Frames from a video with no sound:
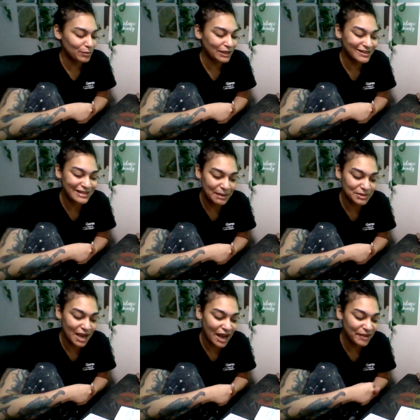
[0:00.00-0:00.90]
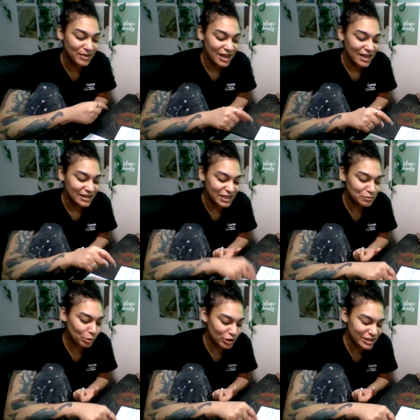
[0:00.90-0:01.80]
But at the same time, this
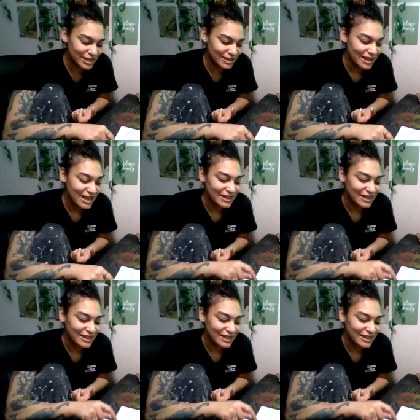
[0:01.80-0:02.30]
person,